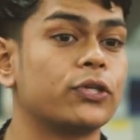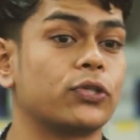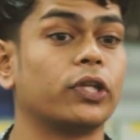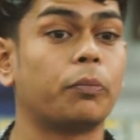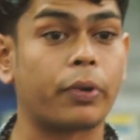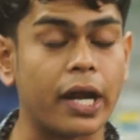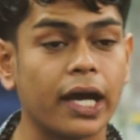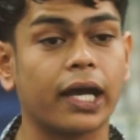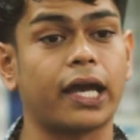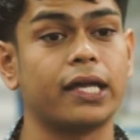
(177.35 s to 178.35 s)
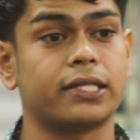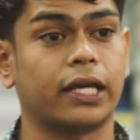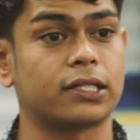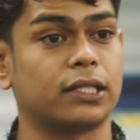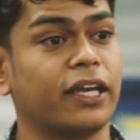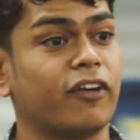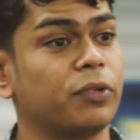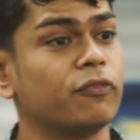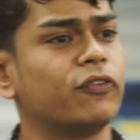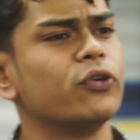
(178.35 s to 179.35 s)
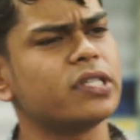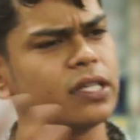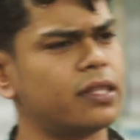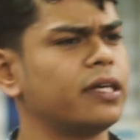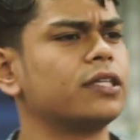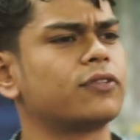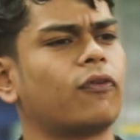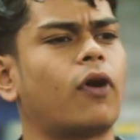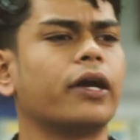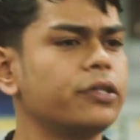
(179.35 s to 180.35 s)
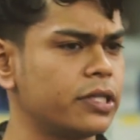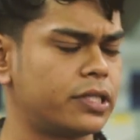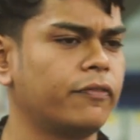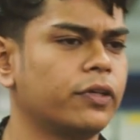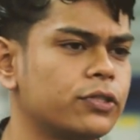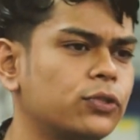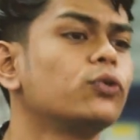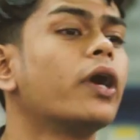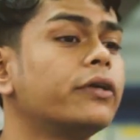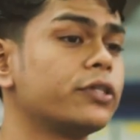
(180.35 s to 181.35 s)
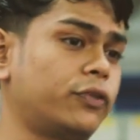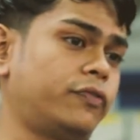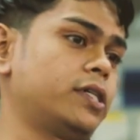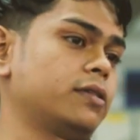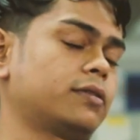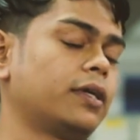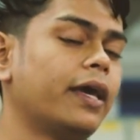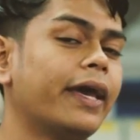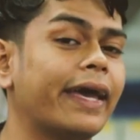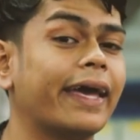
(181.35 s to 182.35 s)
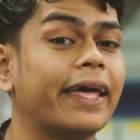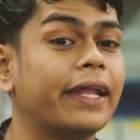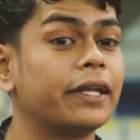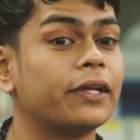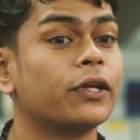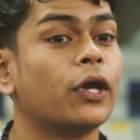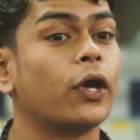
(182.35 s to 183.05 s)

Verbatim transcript: So the Peranakans actually have been fusing things for hundreds of years, two hundreds of years. And